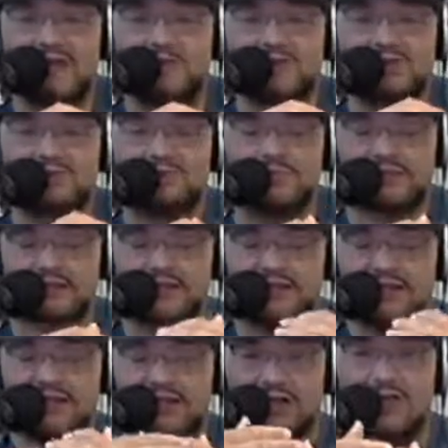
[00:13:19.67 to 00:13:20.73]
you supposed to
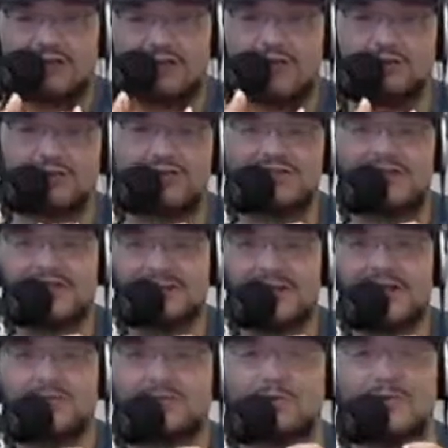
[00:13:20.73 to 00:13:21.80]
get as close to the stage as
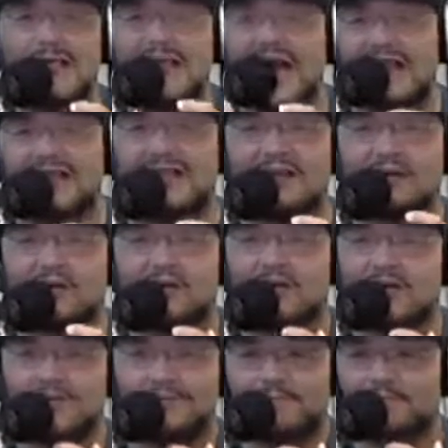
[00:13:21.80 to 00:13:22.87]
possible. We got there
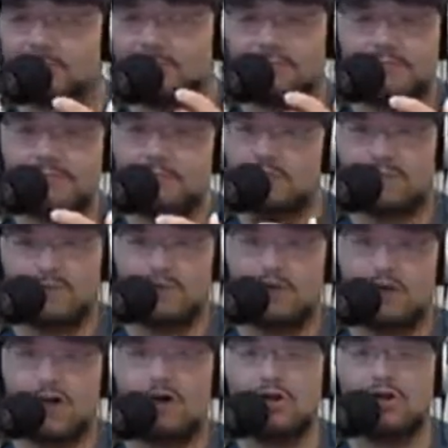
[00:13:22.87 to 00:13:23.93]

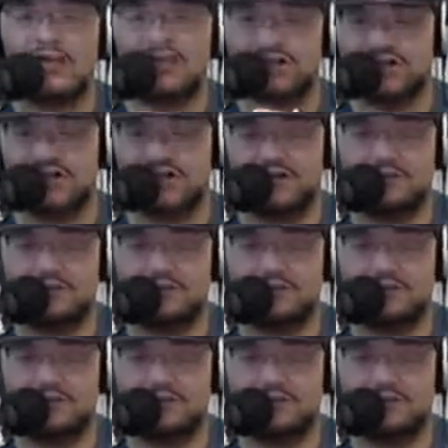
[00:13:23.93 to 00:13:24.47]
early as shit